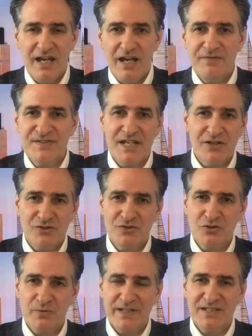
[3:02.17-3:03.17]
if
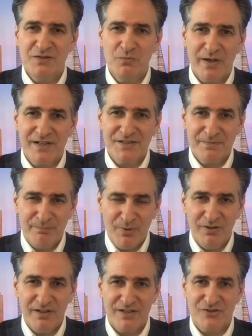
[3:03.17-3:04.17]
Section 21 is
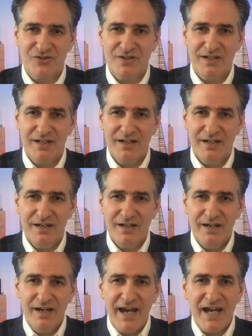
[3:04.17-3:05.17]
abolished.
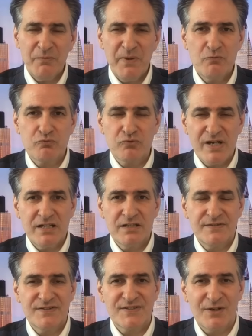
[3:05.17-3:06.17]
How do we
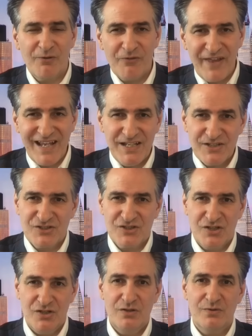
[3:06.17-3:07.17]
reconcile that
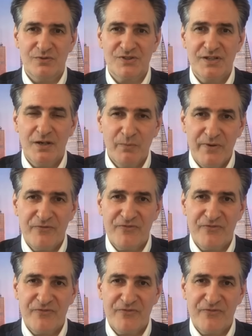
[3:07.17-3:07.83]
excuse with